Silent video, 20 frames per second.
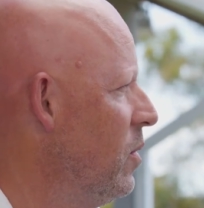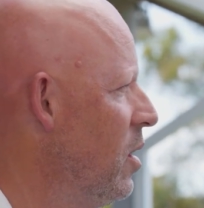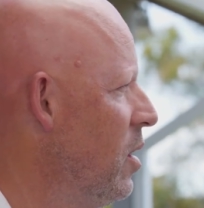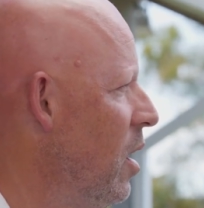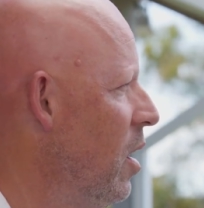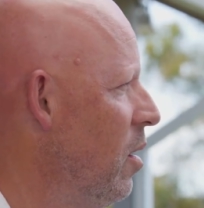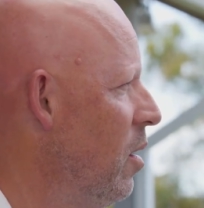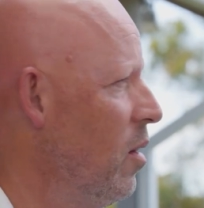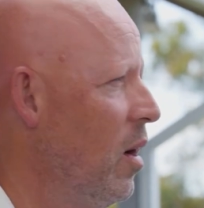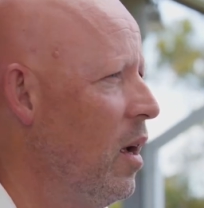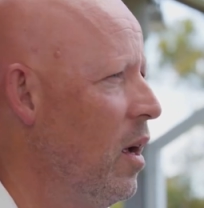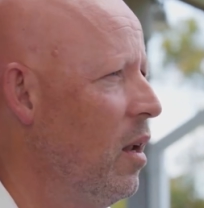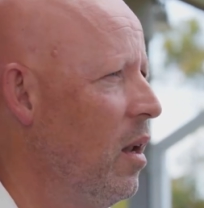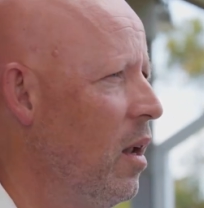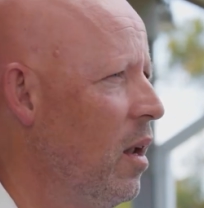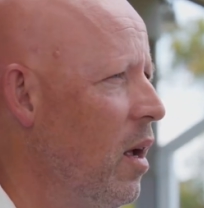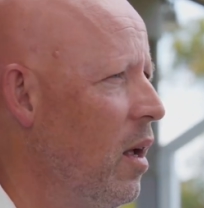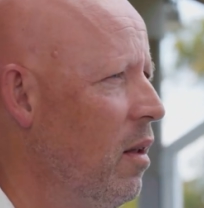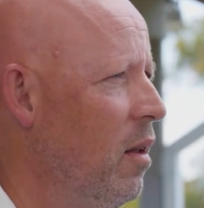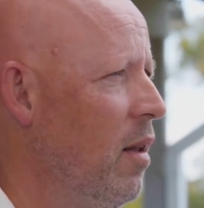So
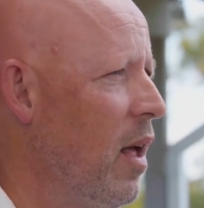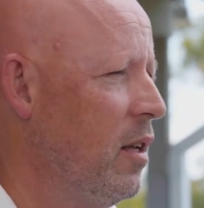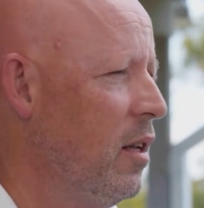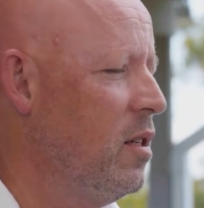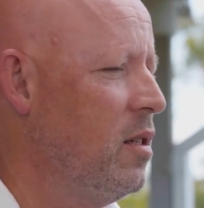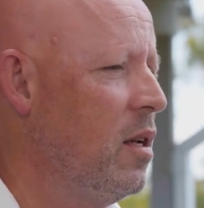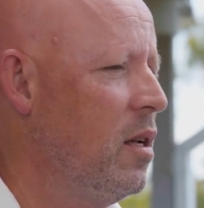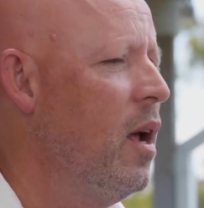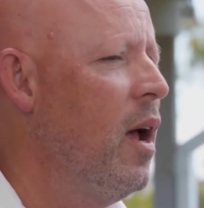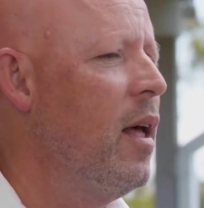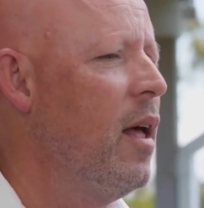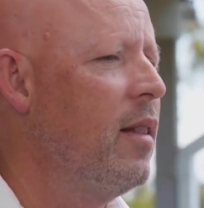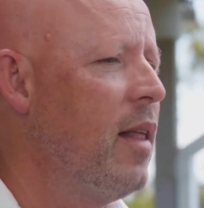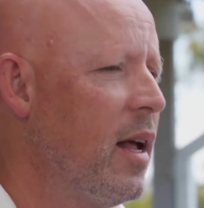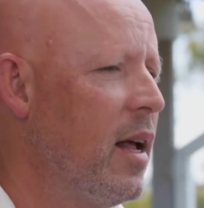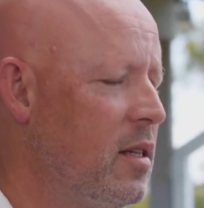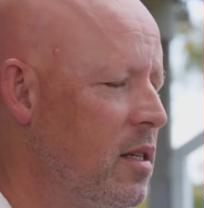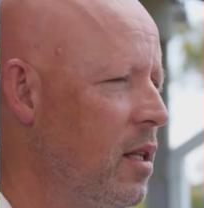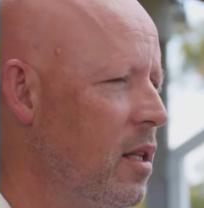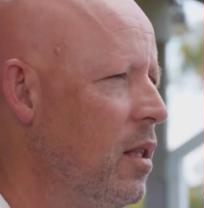and that's
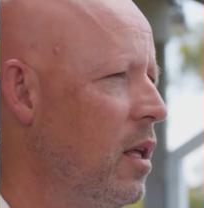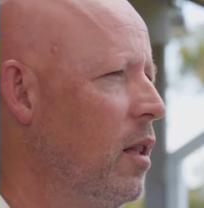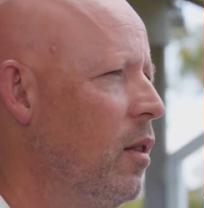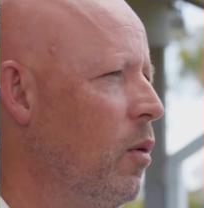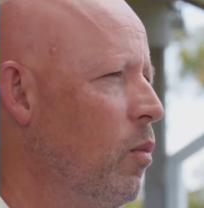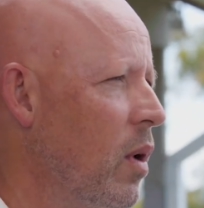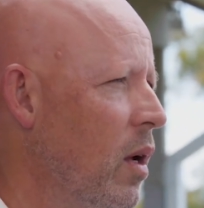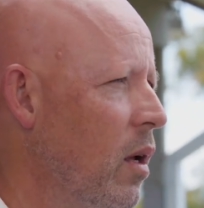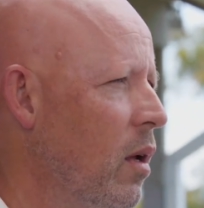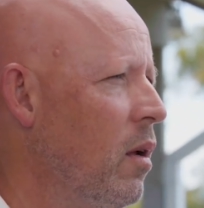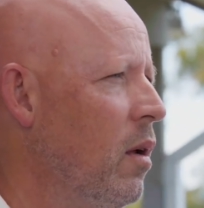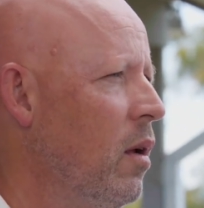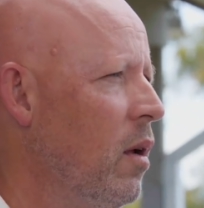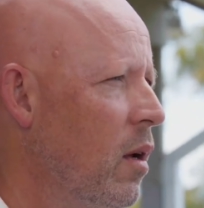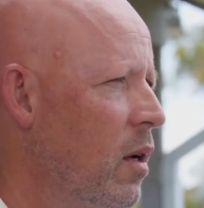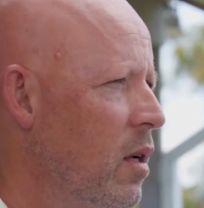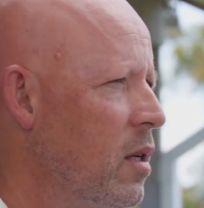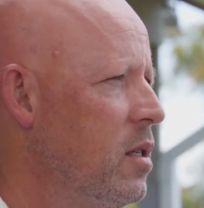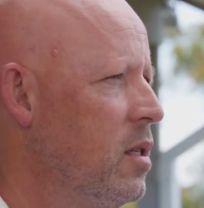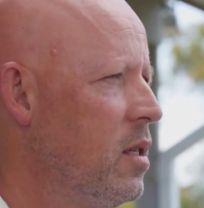the thing that we
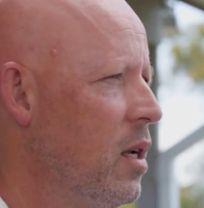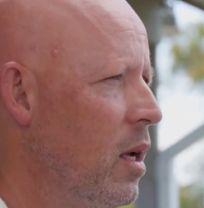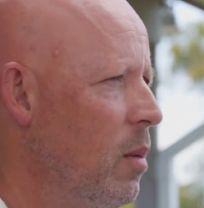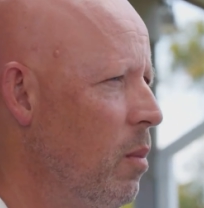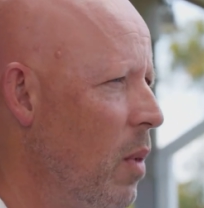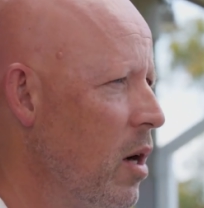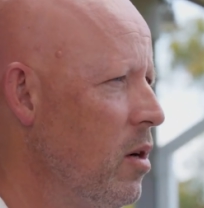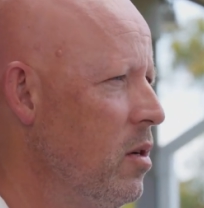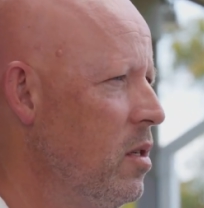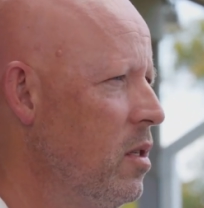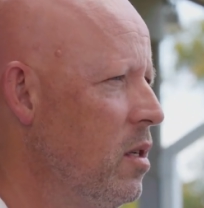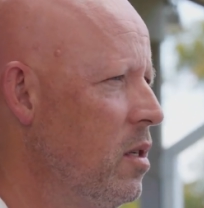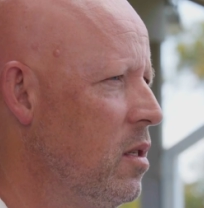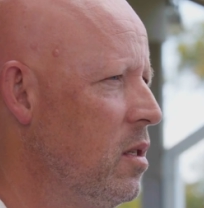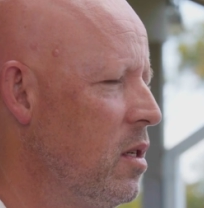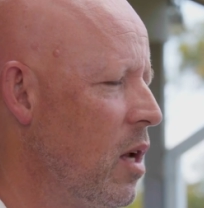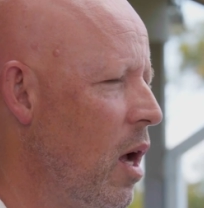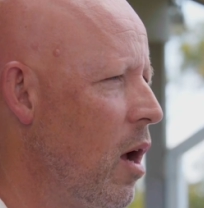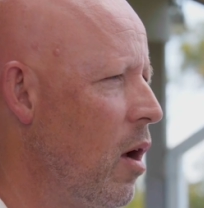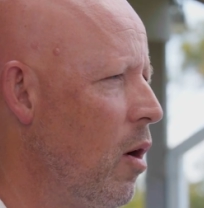see most.
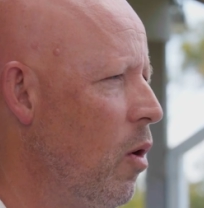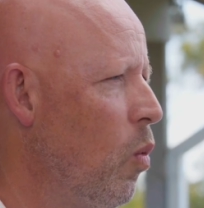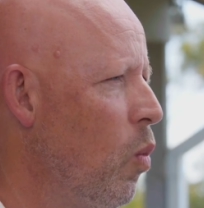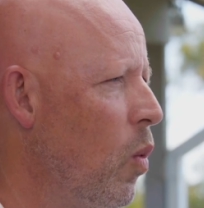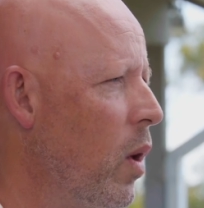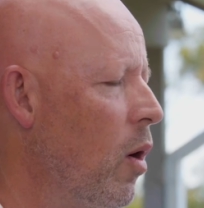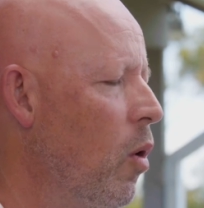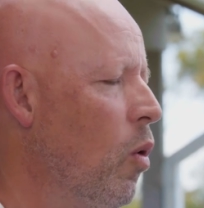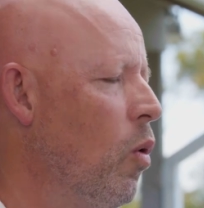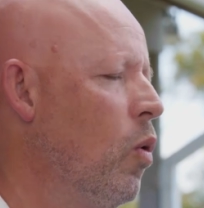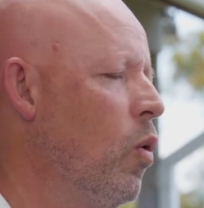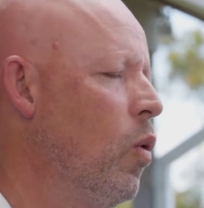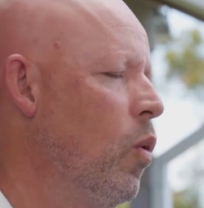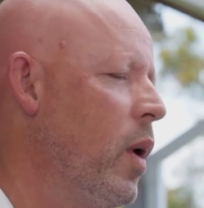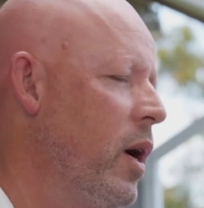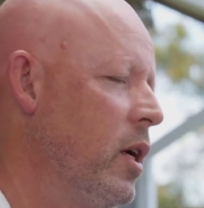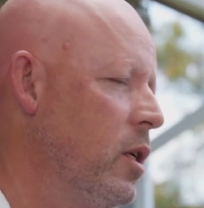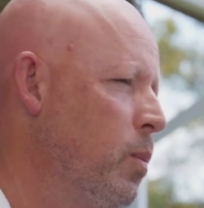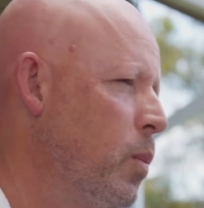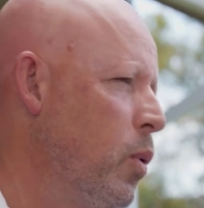So we
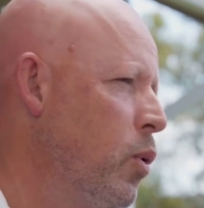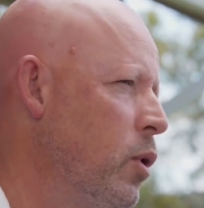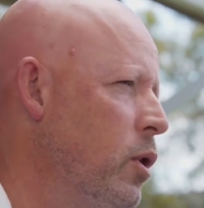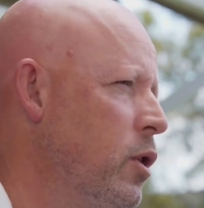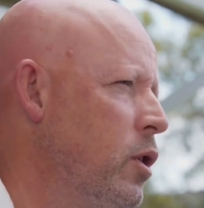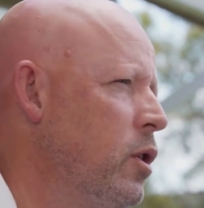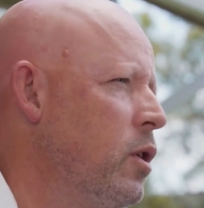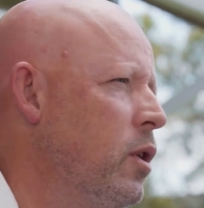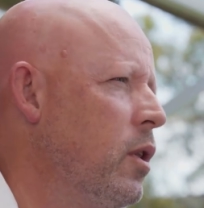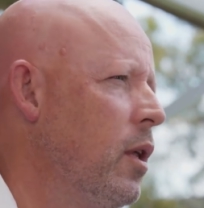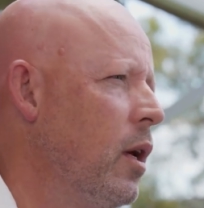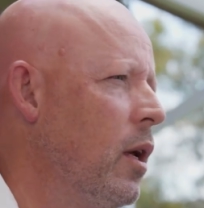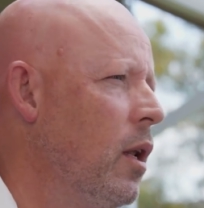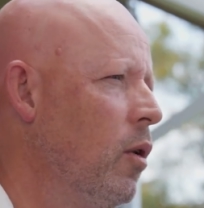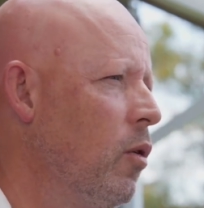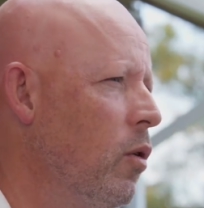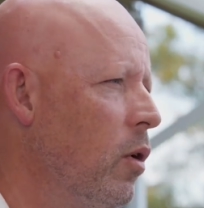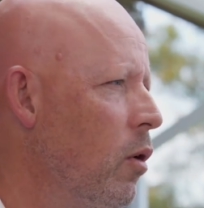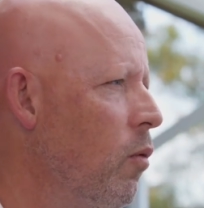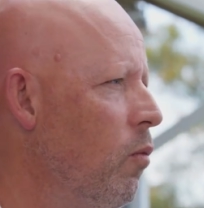always push
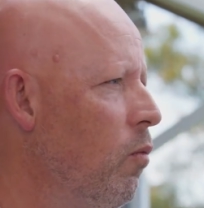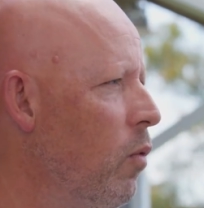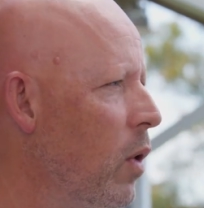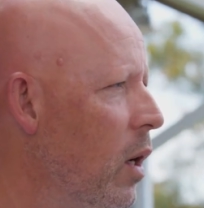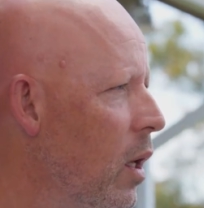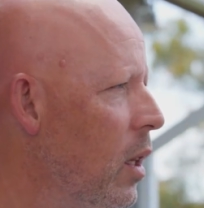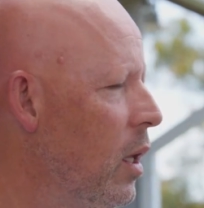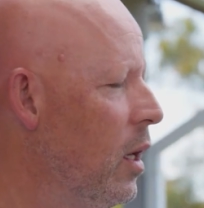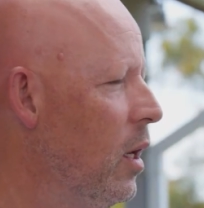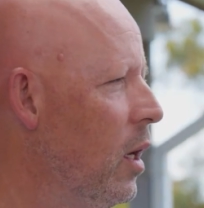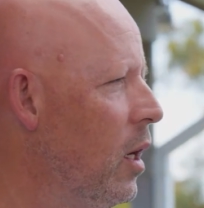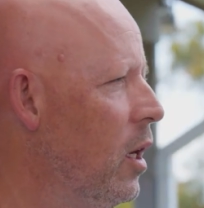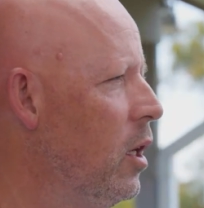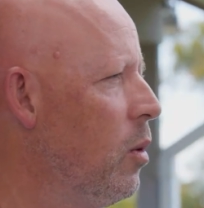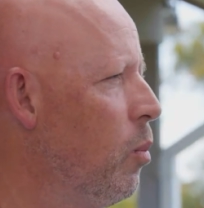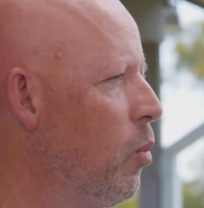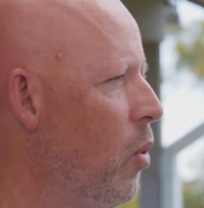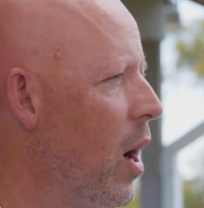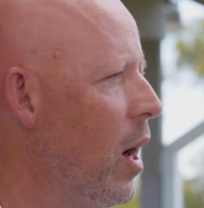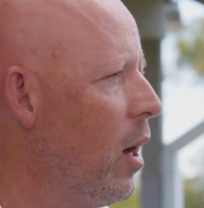that, look, you really
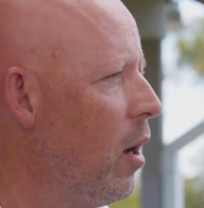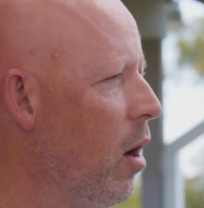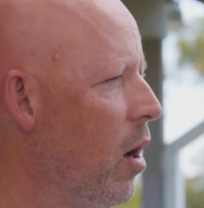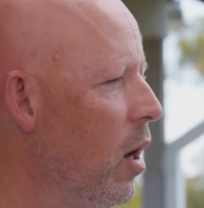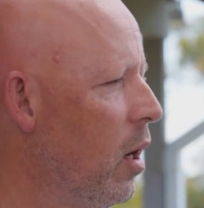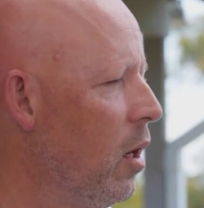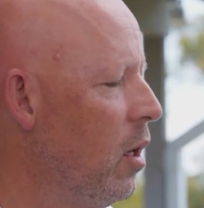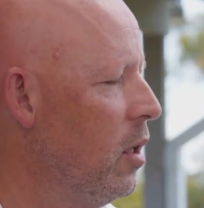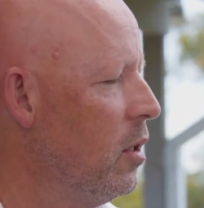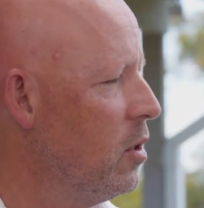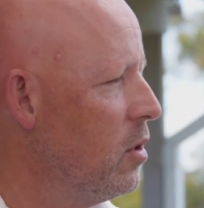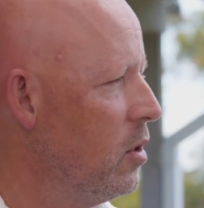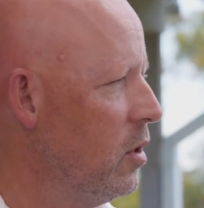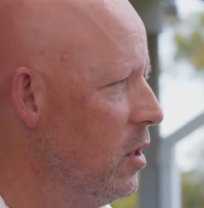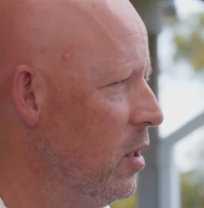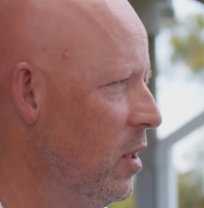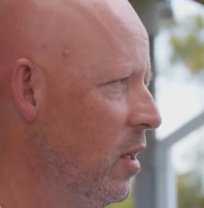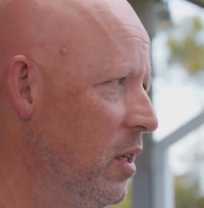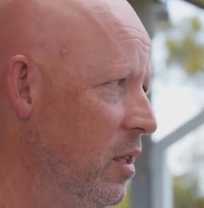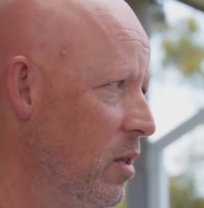need your brand guidelines
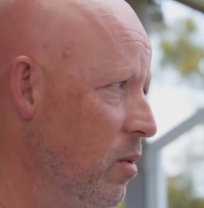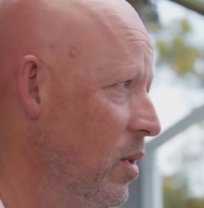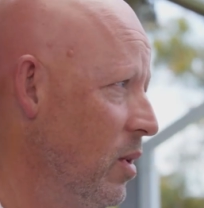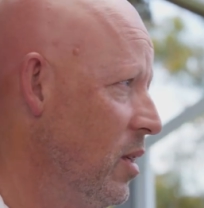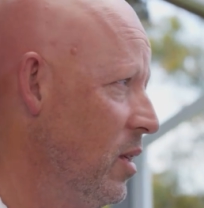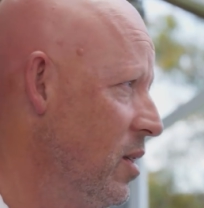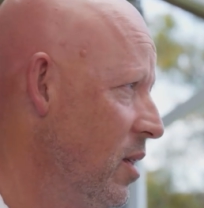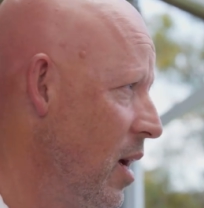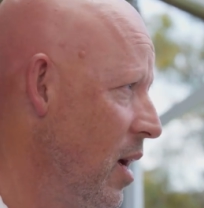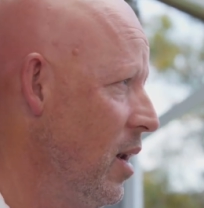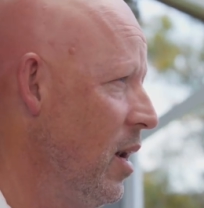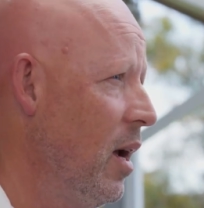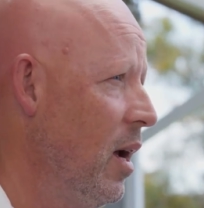because you need to understand